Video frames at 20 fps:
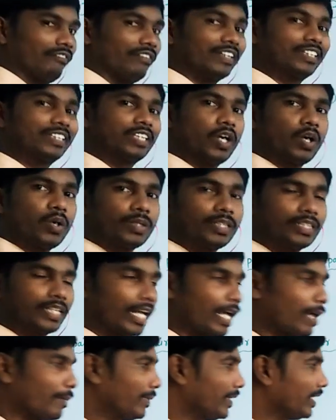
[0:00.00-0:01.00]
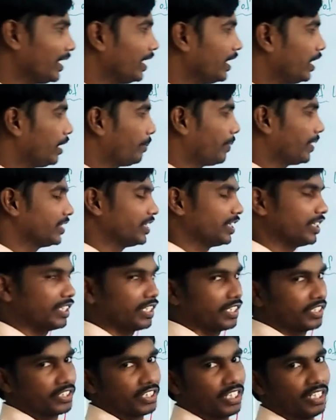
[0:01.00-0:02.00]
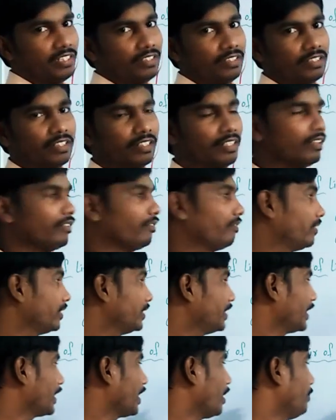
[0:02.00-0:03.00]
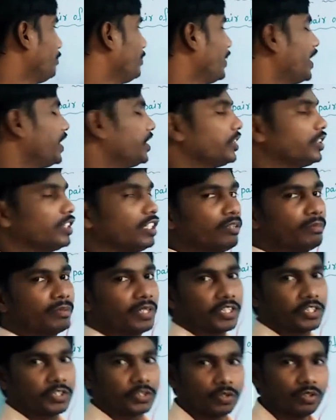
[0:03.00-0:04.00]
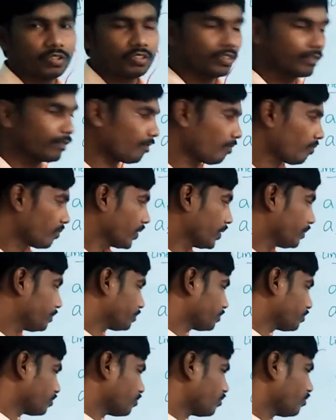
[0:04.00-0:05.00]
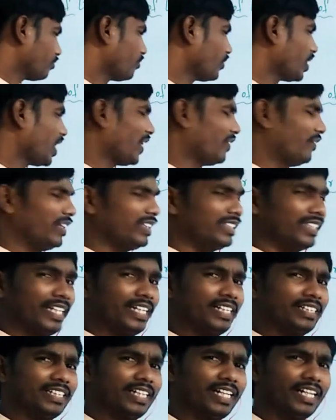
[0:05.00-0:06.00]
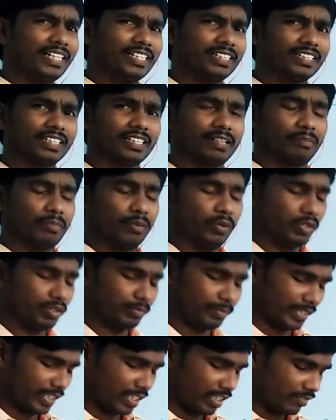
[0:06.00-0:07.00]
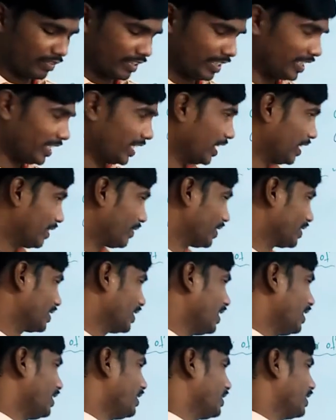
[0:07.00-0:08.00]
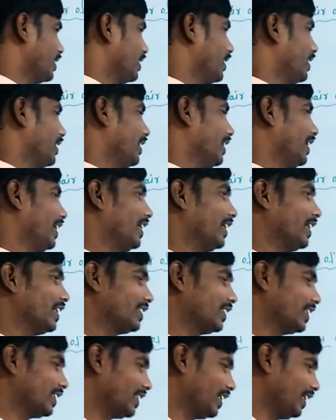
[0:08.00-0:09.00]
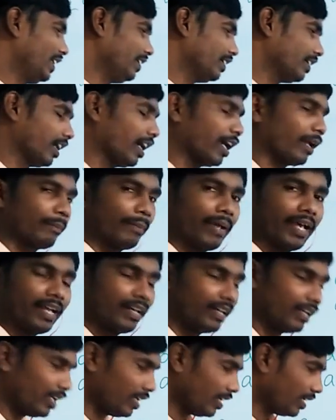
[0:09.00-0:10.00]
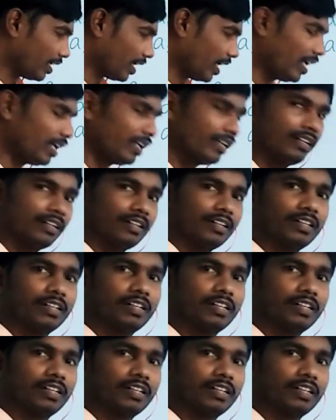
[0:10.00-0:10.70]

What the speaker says: Without graphical representation, with the comparison of ratios, we say that the both pair of linear equations intersecting are parallel or